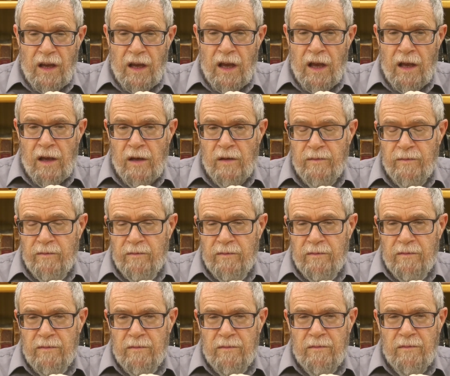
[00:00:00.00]
What
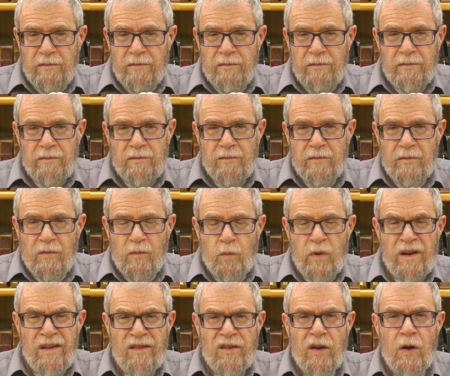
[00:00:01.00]

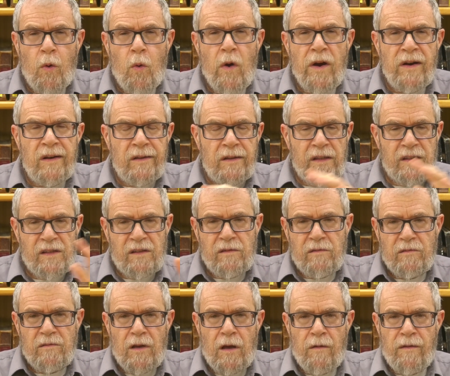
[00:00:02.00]
are the coordinates
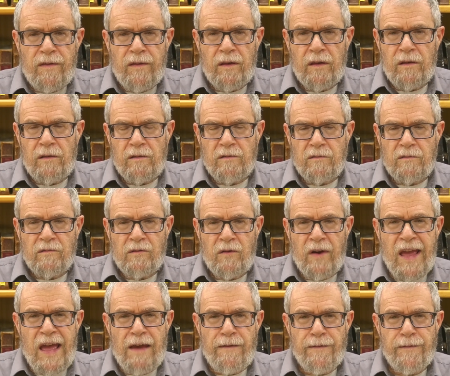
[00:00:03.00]
of the
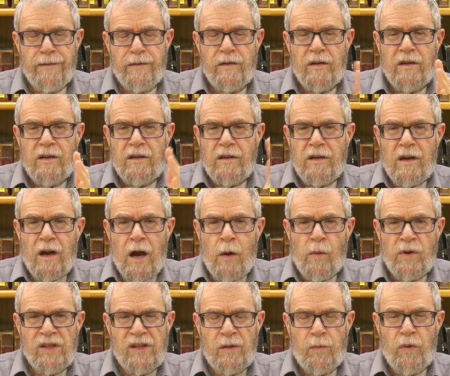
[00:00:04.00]
graph on
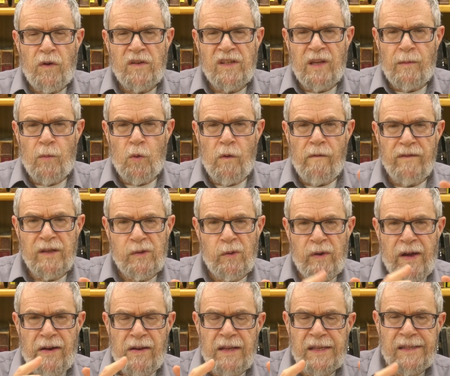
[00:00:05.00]
which the person moves
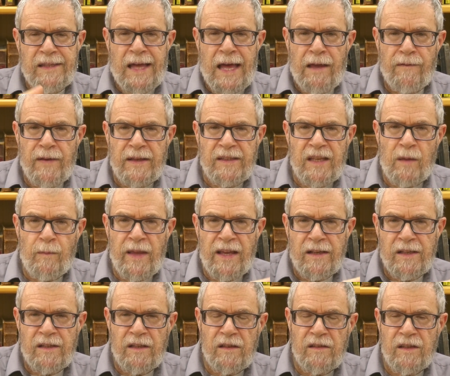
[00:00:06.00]
throughout his life as he
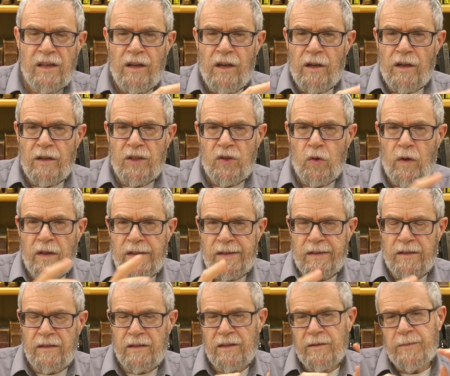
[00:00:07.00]
makes his
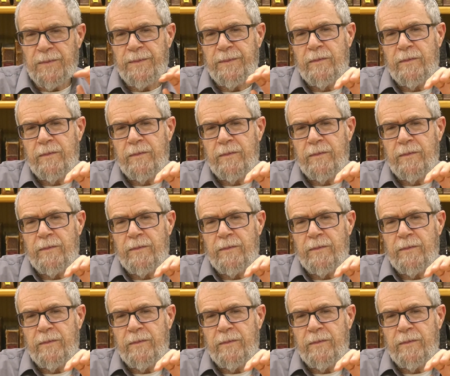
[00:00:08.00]
choices?